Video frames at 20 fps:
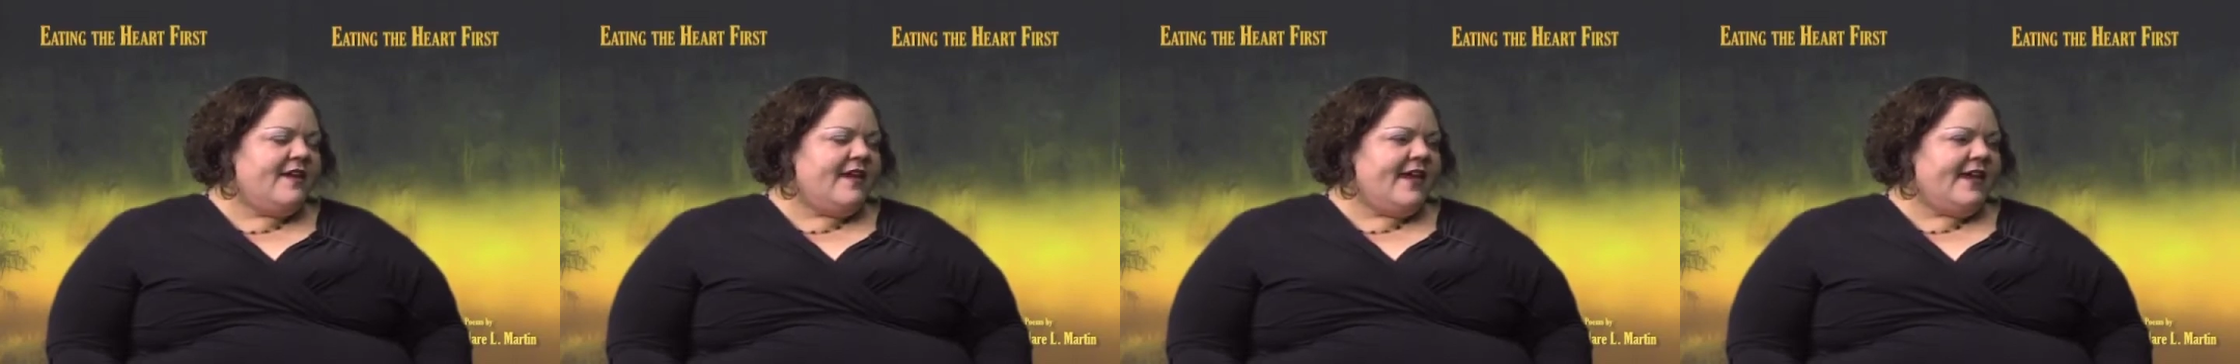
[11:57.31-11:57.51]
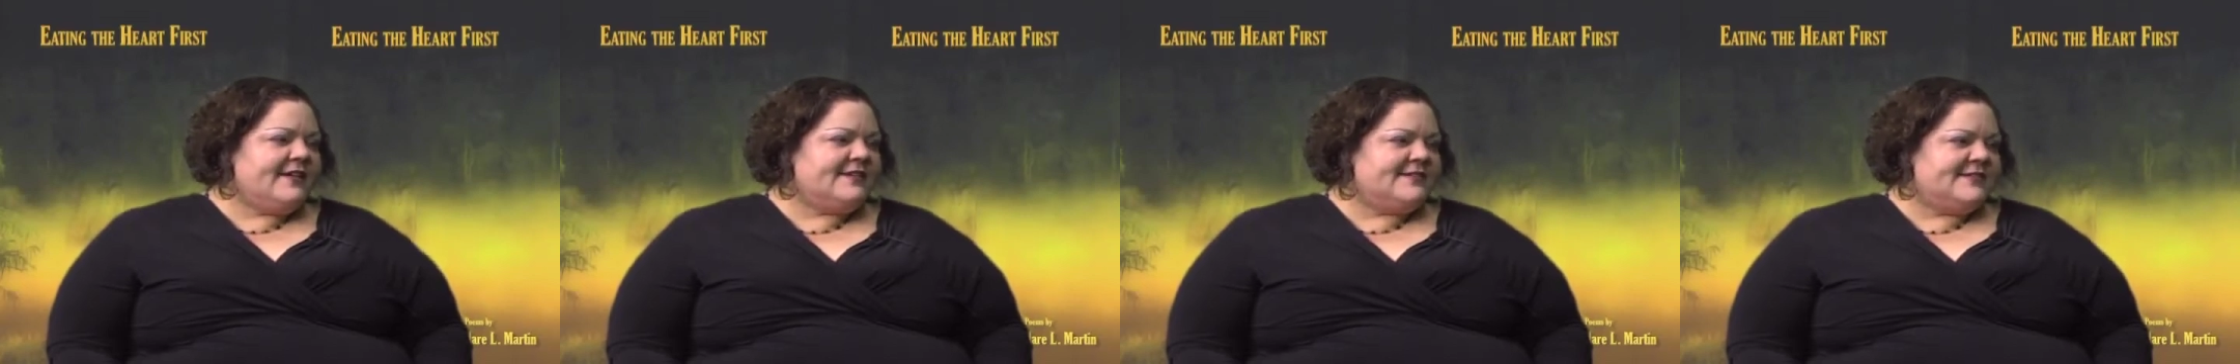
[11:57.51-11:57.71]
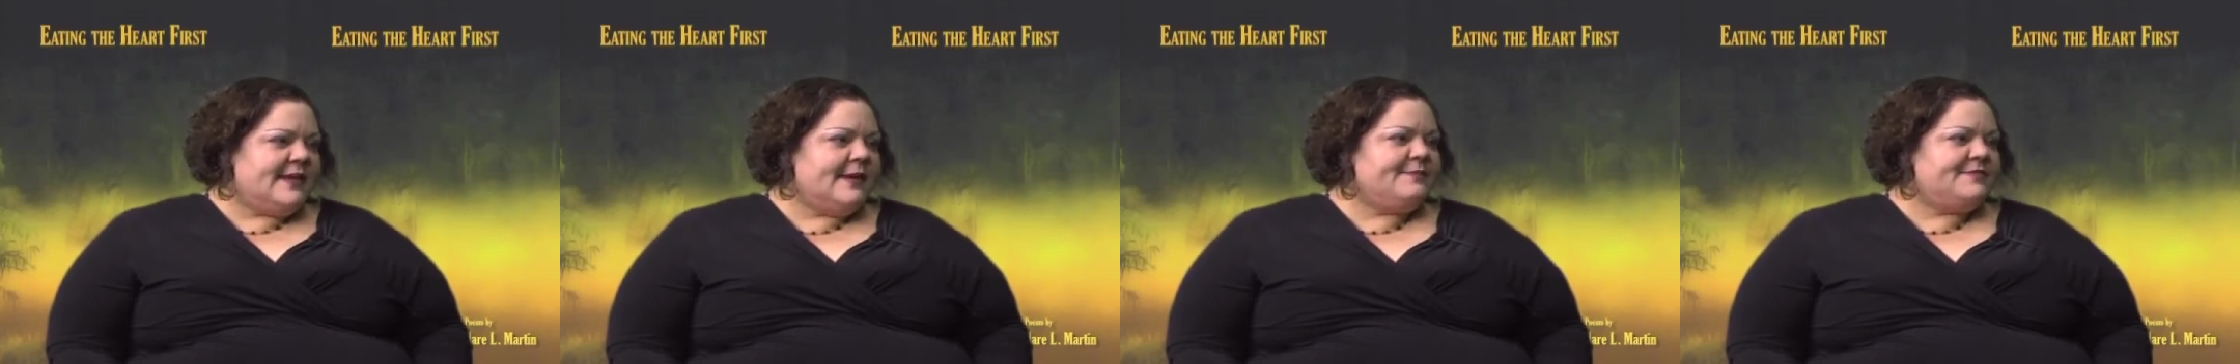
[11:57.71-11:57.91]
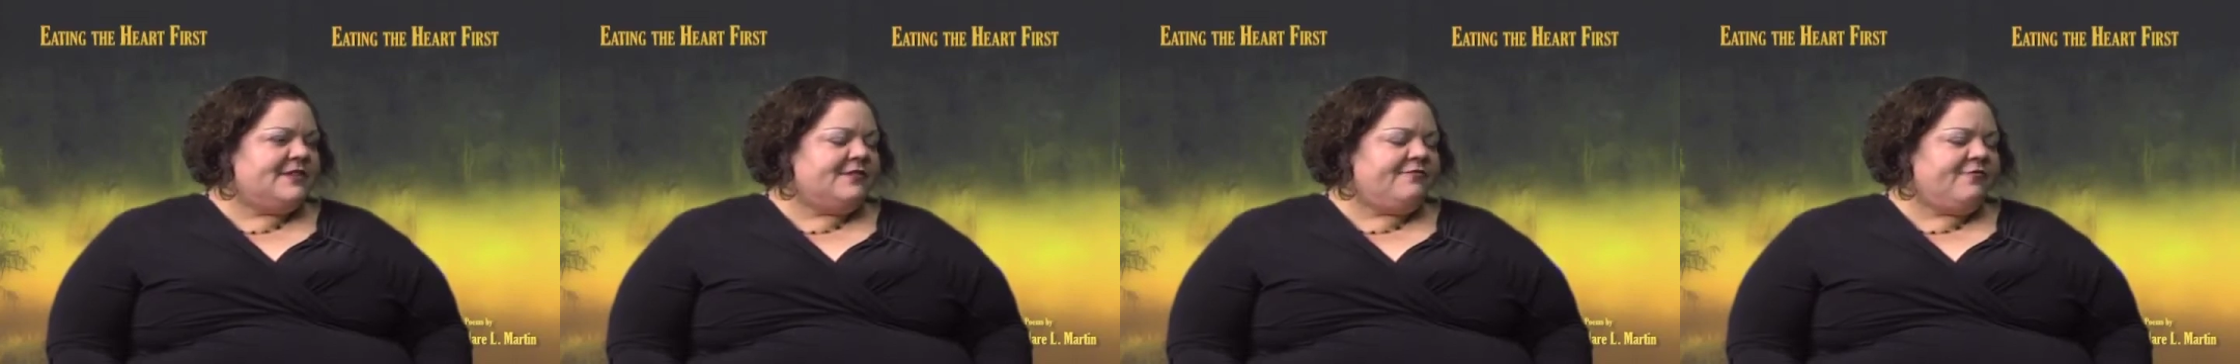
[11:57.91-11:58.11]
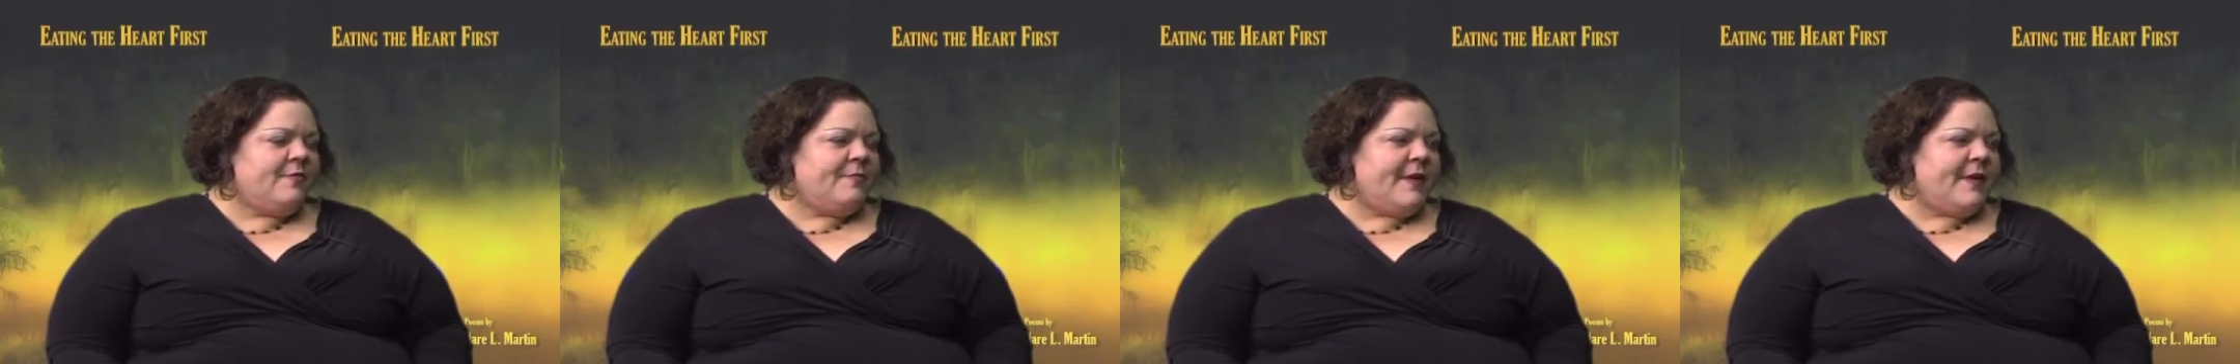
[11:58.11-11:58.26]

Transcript: accepted for